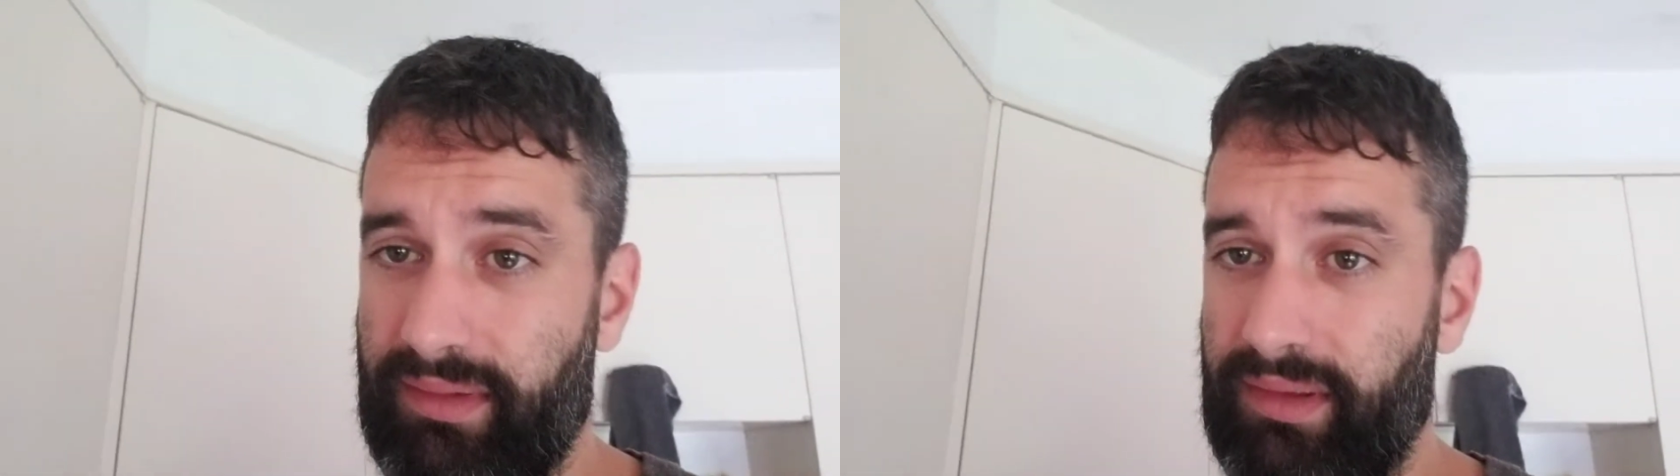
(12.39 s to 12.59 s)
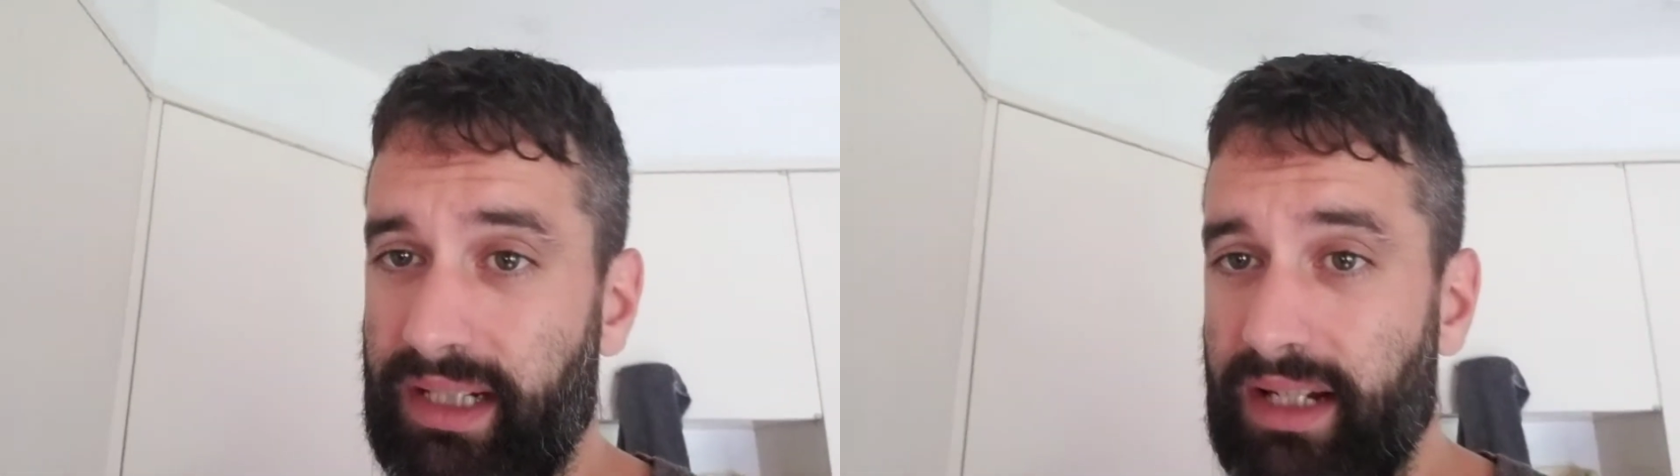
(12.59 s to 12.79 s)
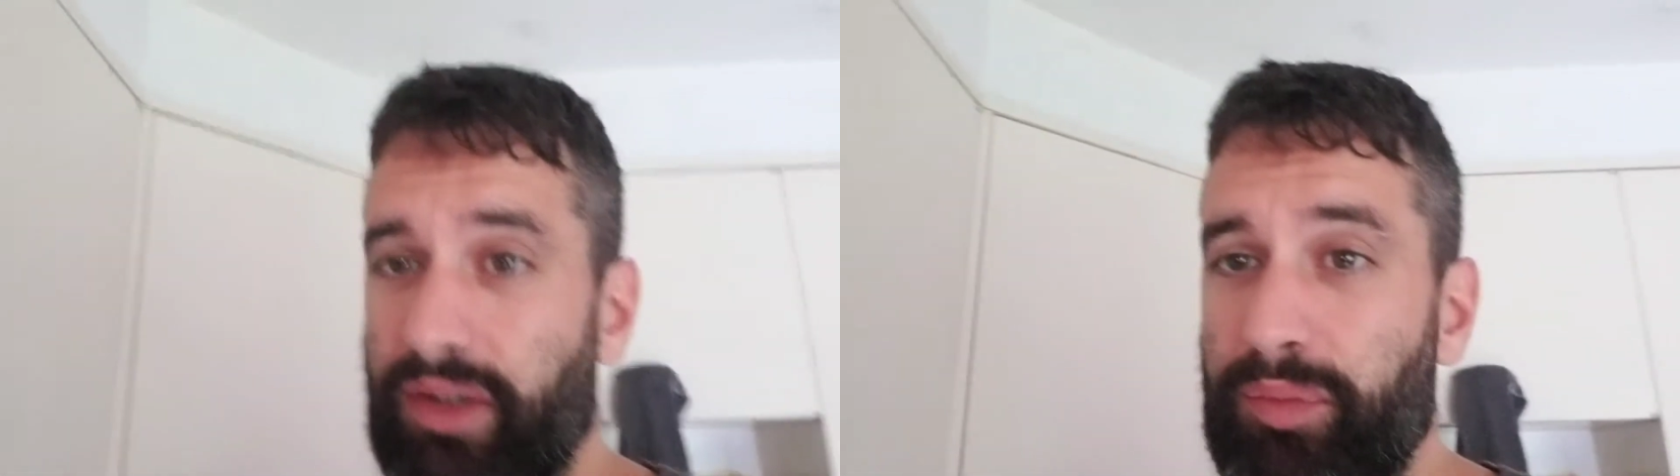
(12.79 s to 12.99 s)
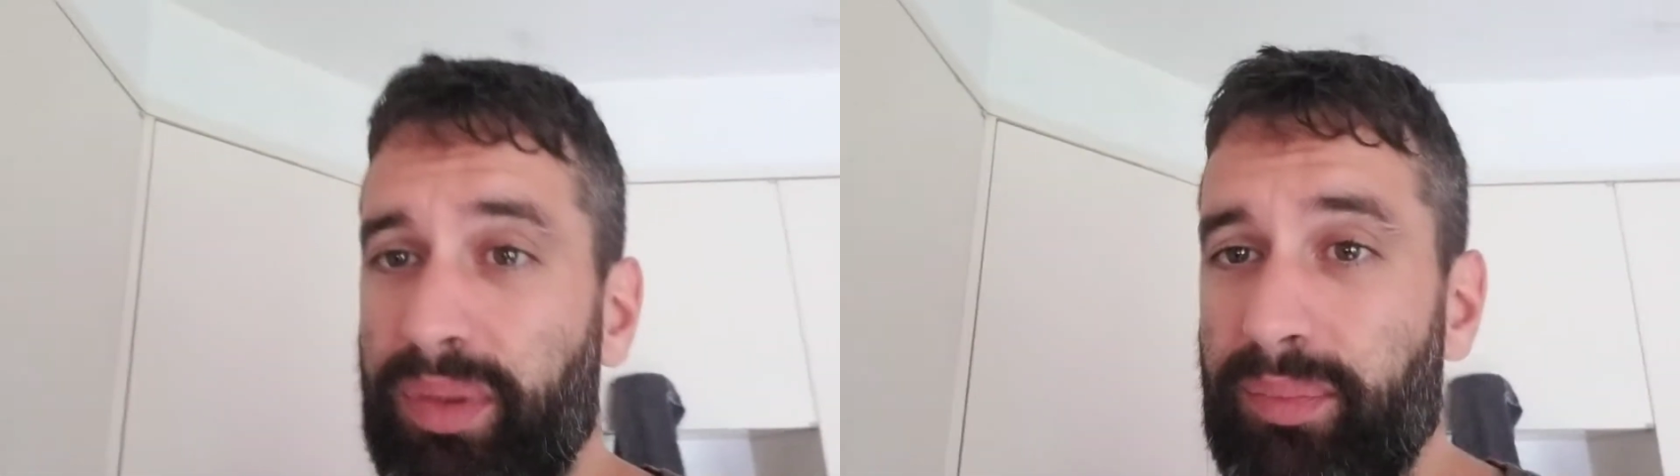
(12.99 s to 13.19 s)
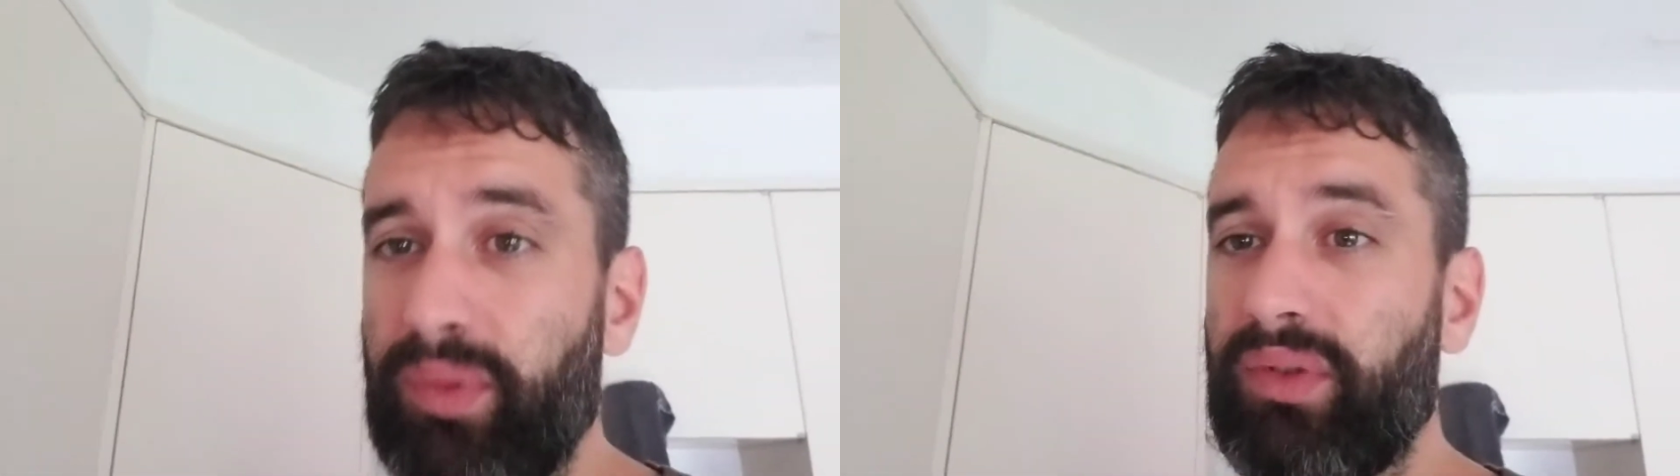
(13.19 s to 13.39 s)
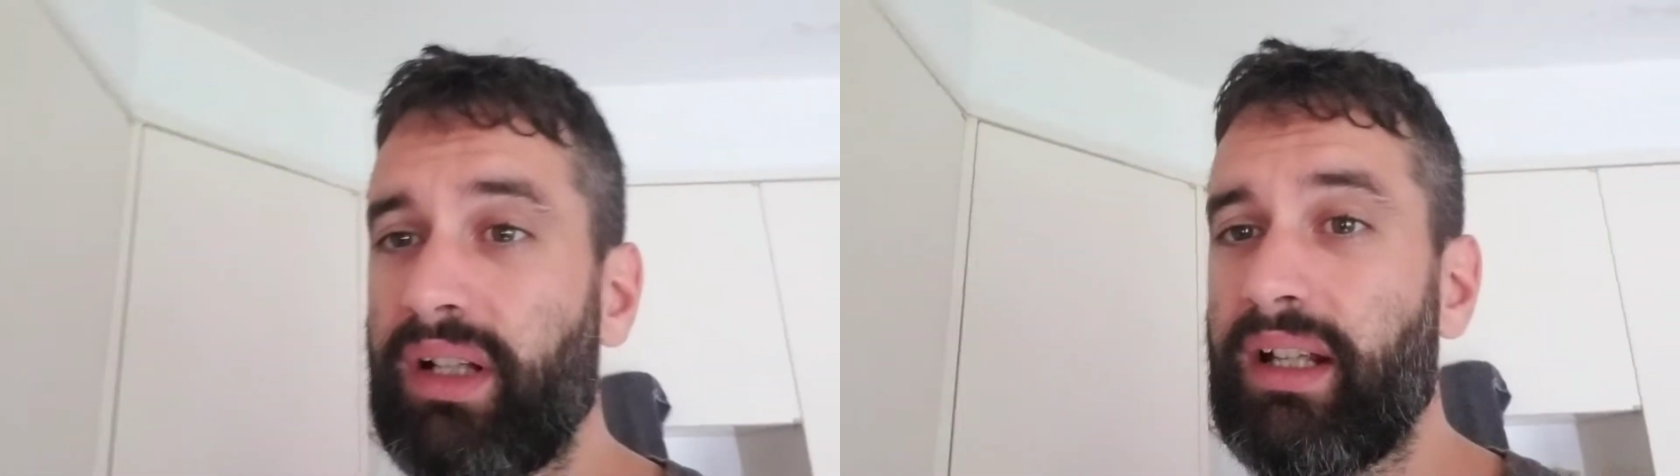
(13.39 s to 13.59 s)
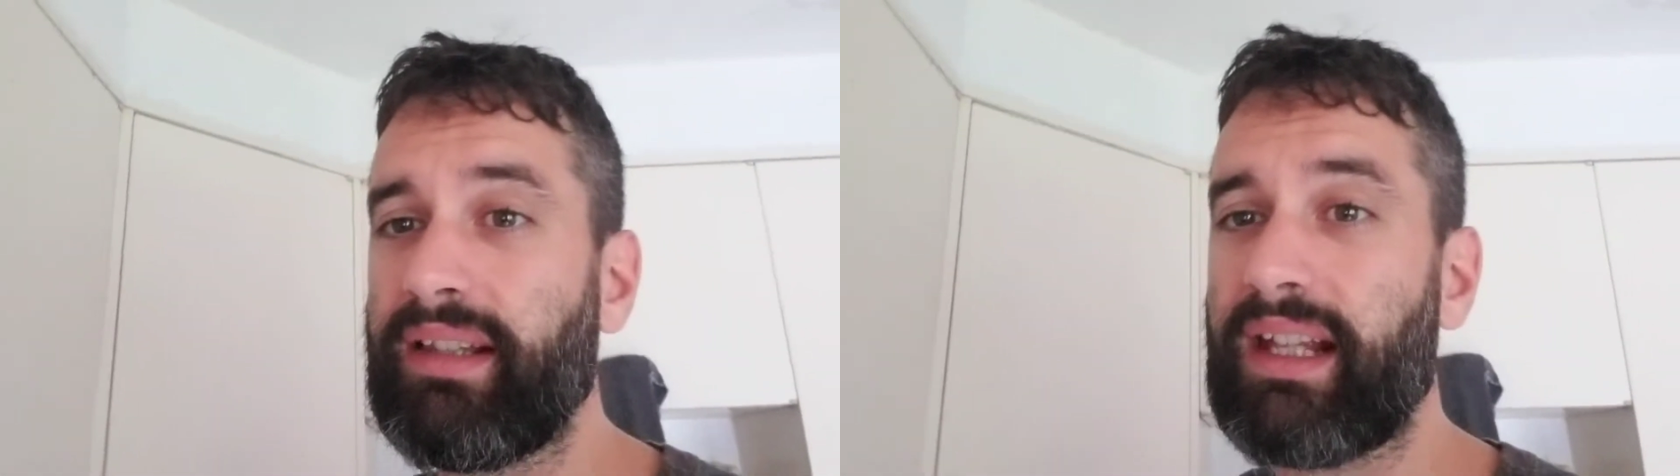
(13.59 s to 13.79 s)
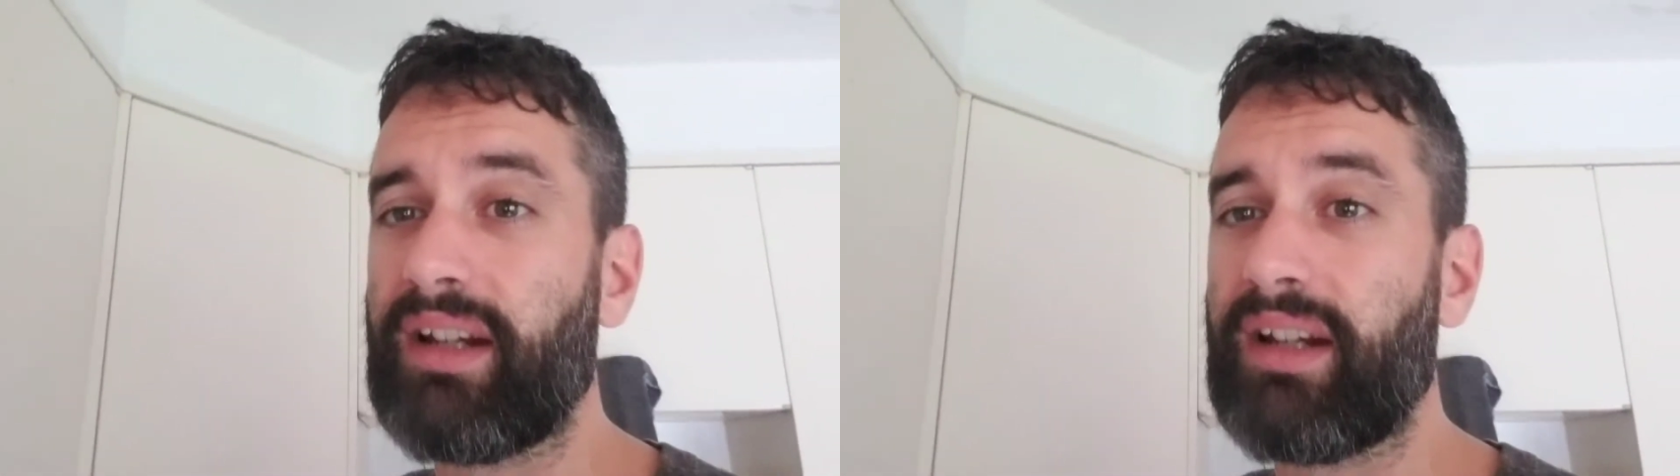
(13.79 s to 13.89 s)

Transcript: Okay, all you people that